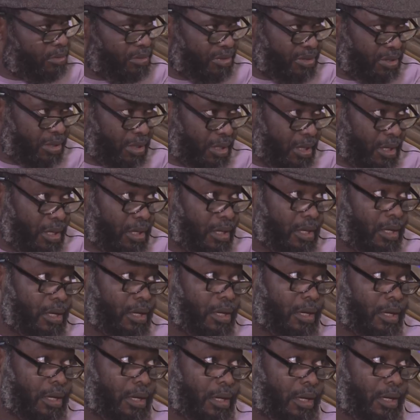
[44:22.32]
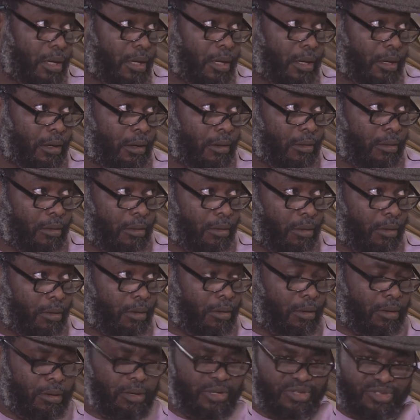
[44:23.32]
Okay. What is wrong with
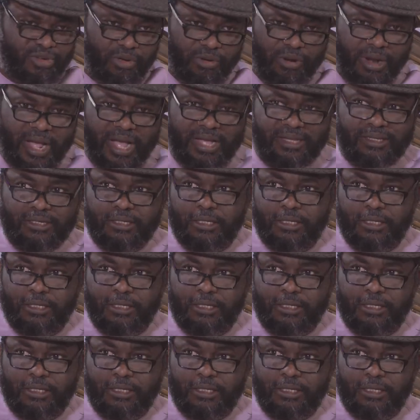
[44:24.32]
you? It's all right.